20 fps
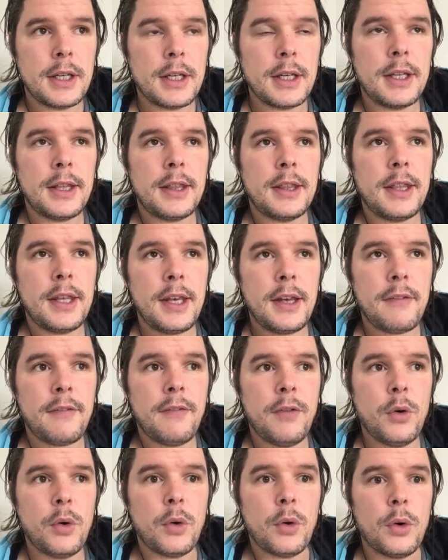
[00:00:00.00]
and
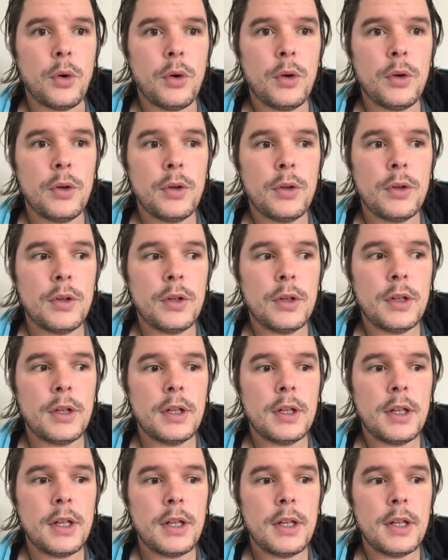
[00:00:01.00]
therefore
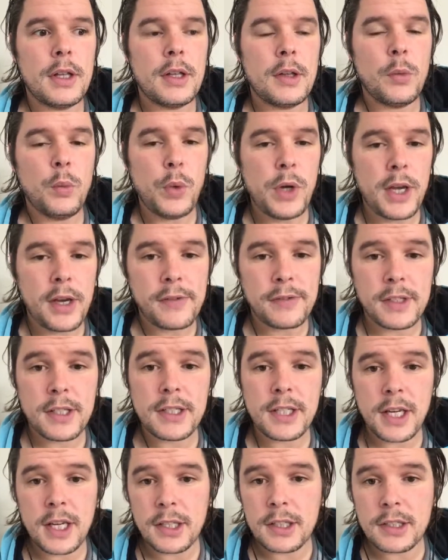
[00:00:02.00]
we have to
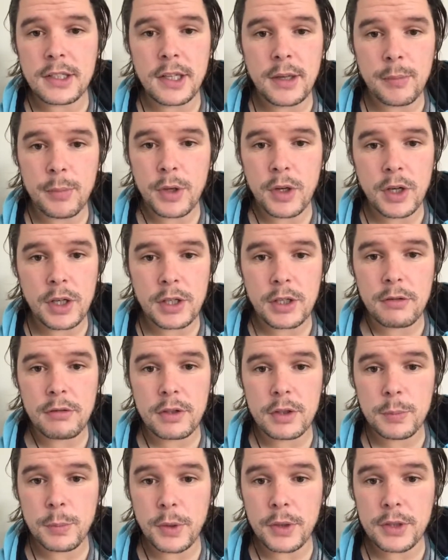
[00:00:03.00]
take some kind of
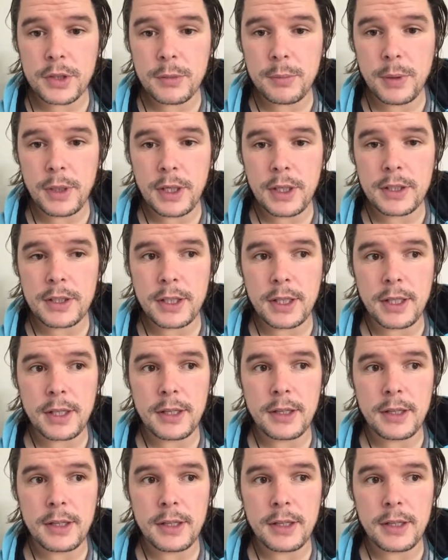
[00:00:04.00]
responsibility.